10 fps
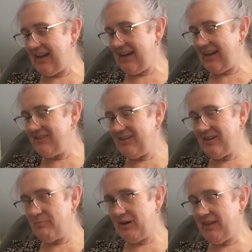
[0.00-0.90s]
And you
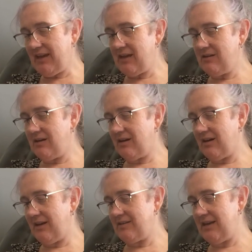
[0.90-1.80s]
know, by then
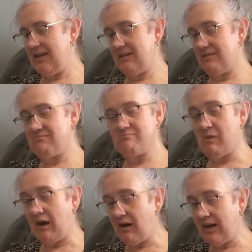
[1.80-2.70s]
I'd hit
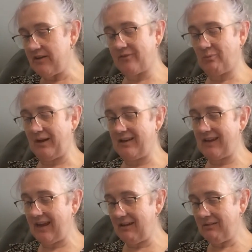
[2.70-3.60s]
my highest weight
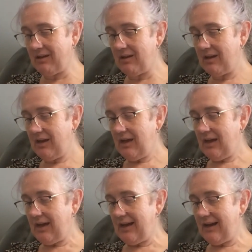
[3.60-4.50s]
ever,
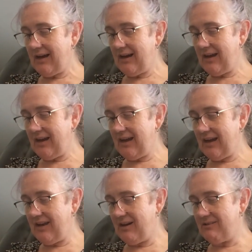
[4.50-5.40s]

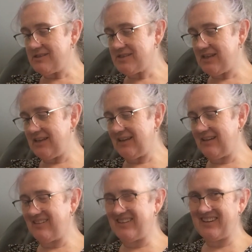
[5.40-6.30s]
and I was thinking,
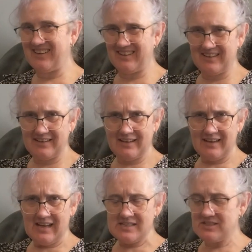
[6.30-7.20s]

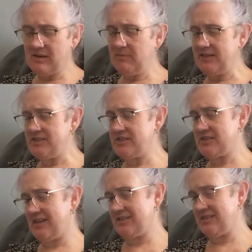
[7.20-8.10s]
something just
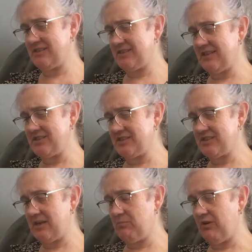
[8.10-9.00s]
doesn't
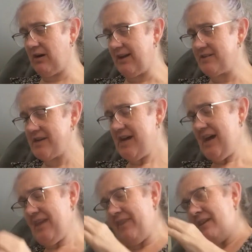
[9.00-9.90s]
seem right.
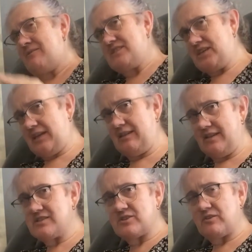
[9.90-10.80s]
And then I was getting
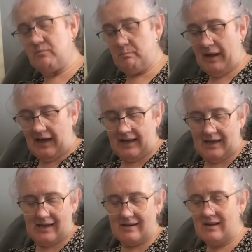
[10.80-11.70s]
this sort of
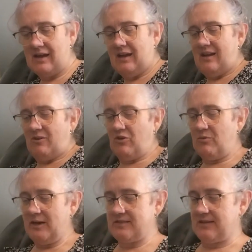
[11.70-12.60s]
pain,
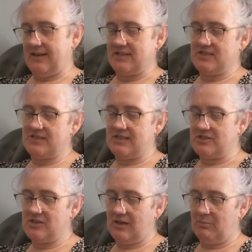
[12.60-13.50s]
almost like a
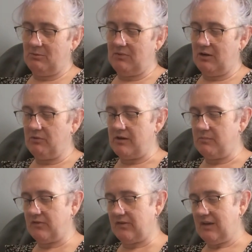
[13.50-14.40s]
stitch up in my
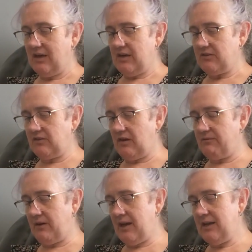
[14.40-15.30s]
ribs. So
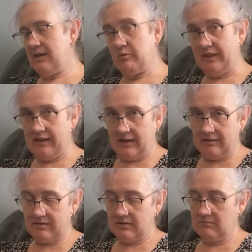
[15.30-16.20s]
finally, when that
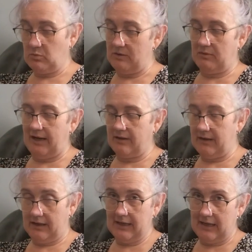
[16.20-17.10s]
went away and
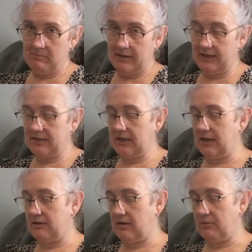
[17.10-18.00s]
then came back again,
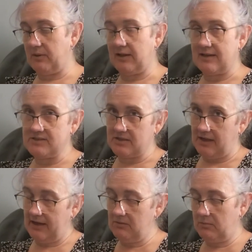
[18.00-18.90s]
and I realized I
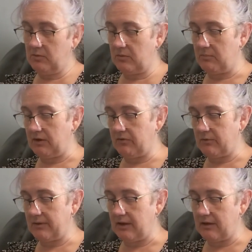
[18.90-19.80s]
hadn't pulled a muscle
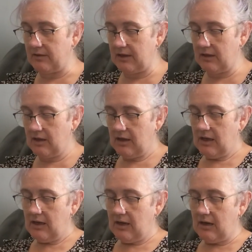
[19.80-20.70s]
gardening,
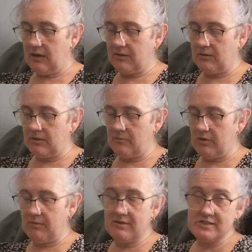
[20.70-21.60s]
I thought,
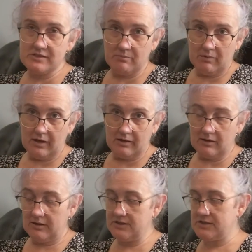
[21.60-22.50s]
no, this isn't right,
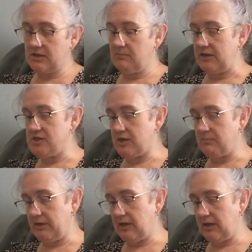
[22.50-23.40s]
going to see my
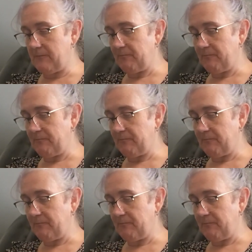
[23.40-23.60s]
GP.